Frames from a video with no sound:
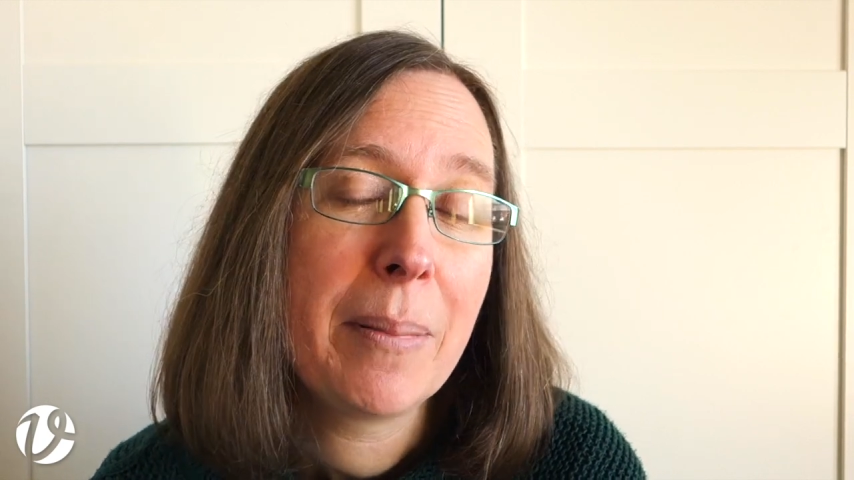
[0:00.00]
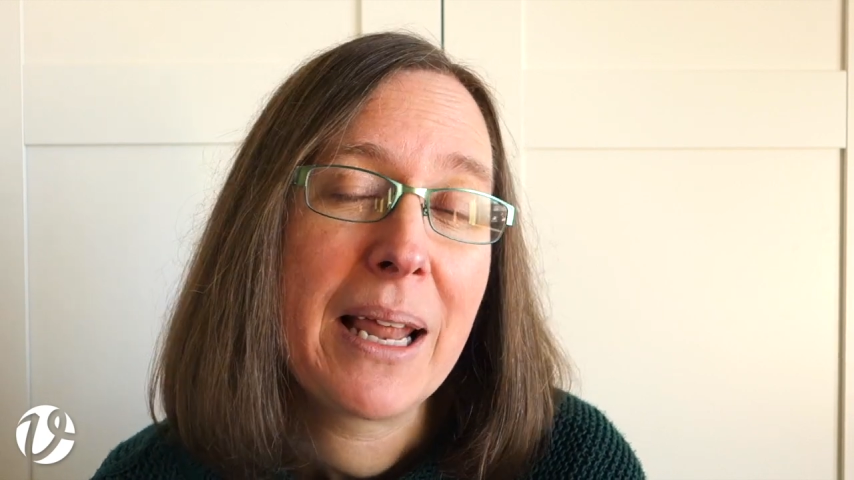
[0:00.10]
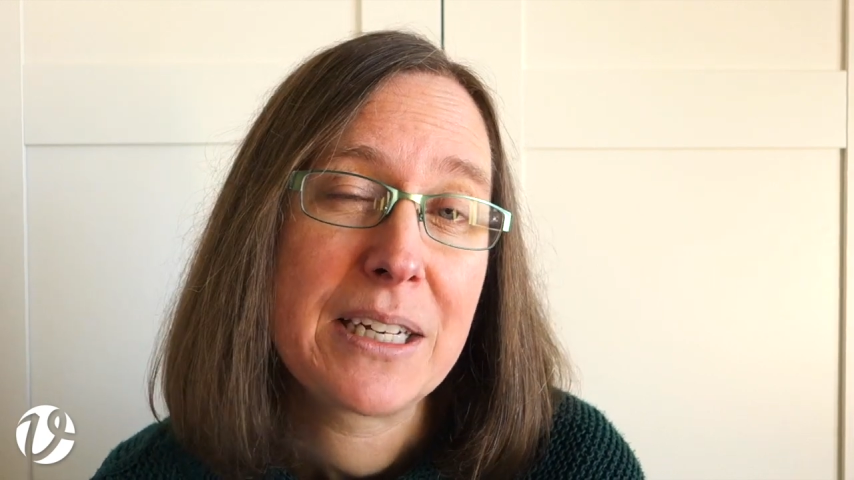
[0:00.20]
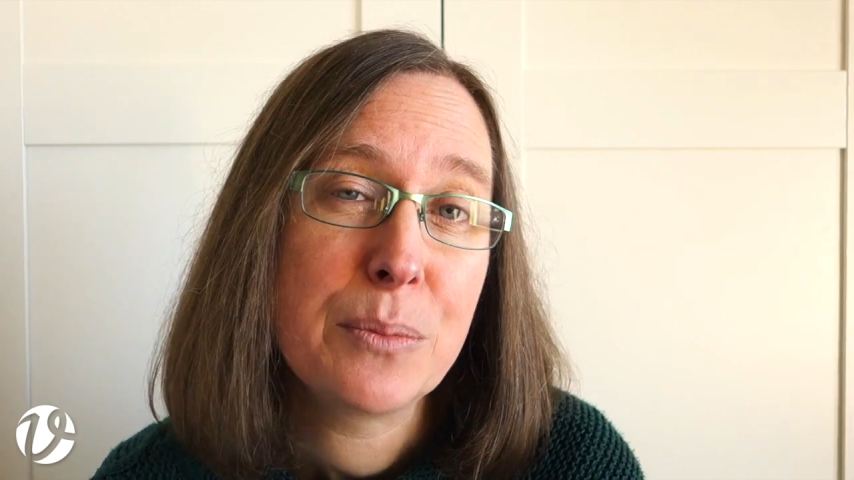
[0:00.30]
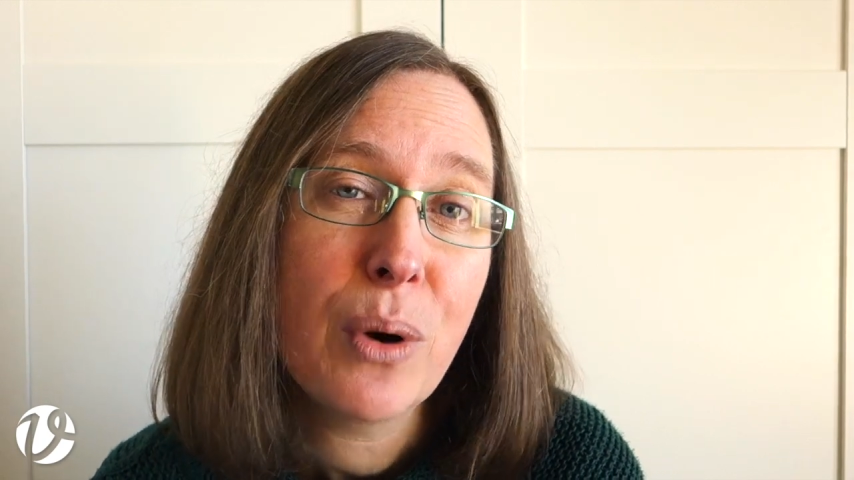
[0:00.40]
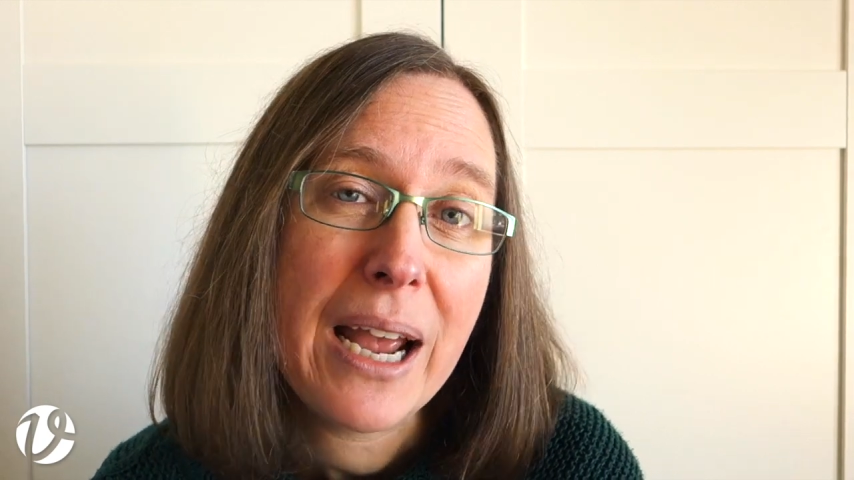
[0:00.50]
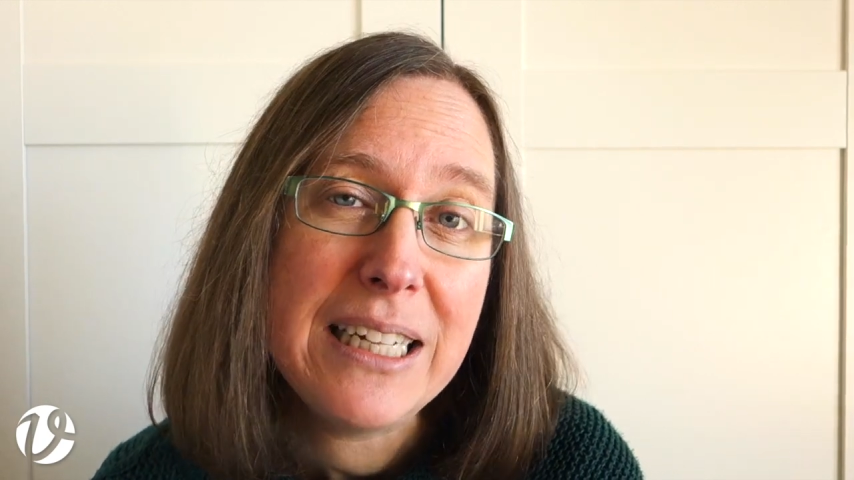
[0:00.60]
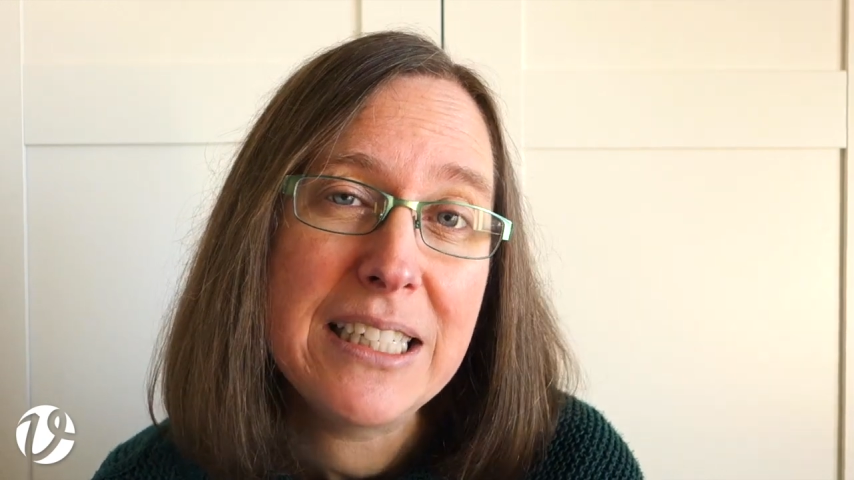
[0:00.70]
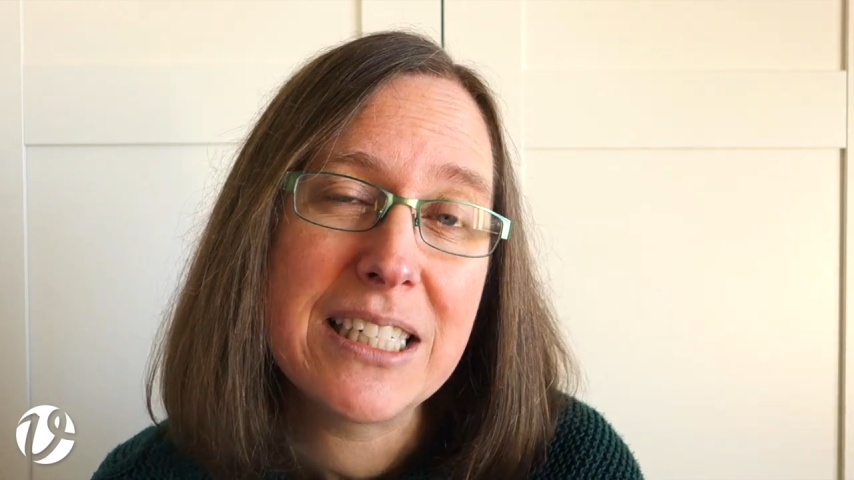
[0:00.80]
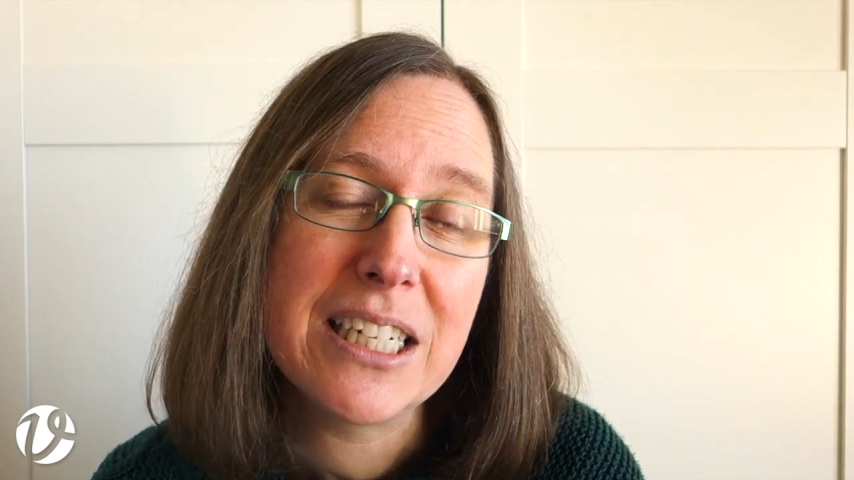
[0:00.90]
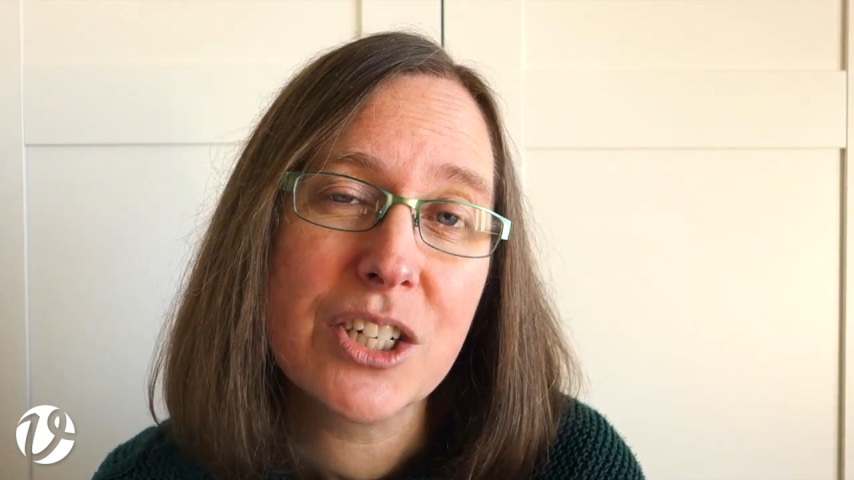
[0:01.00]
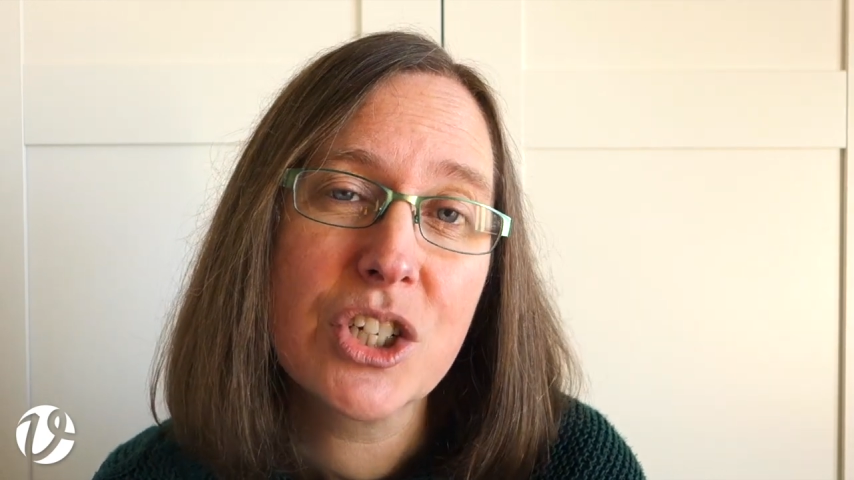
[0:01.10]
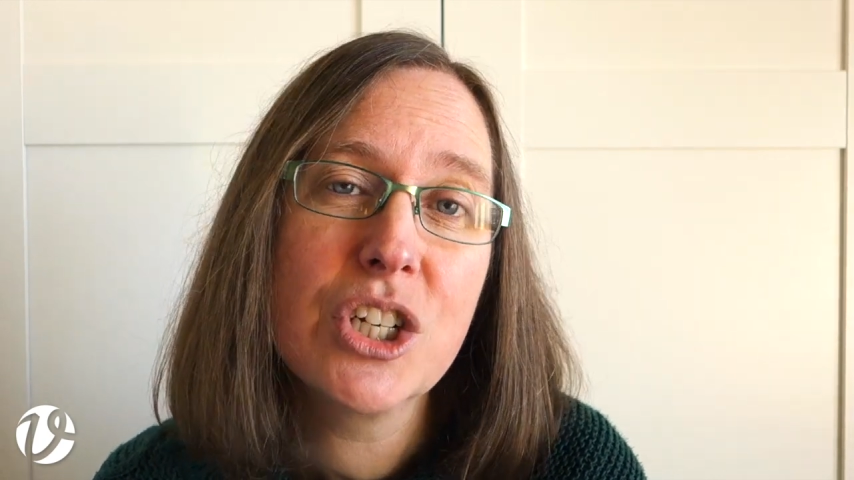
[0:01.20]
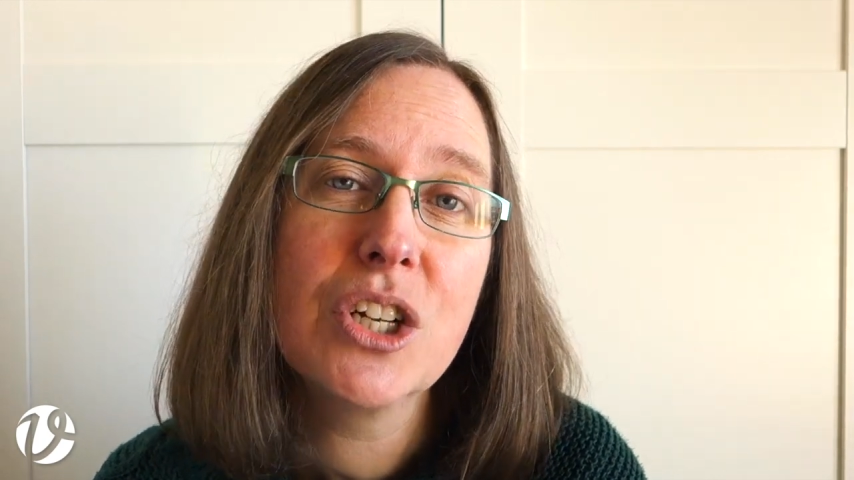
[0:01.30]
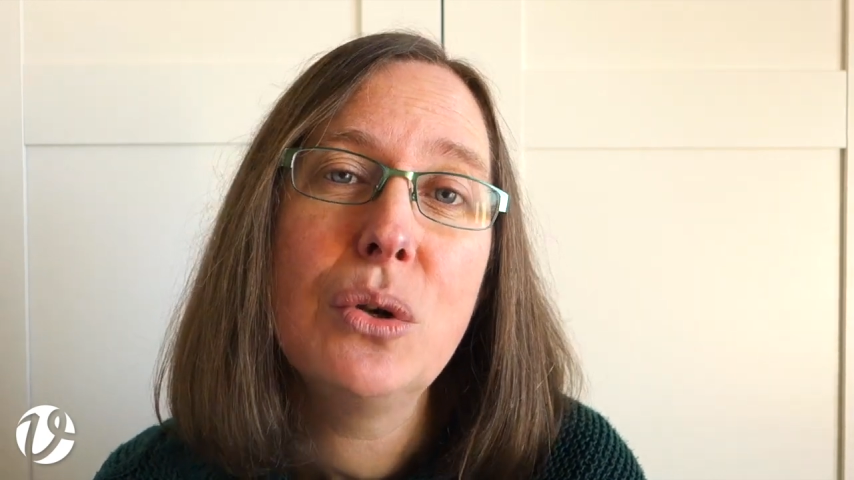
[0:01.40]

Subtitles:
plaited braid stitch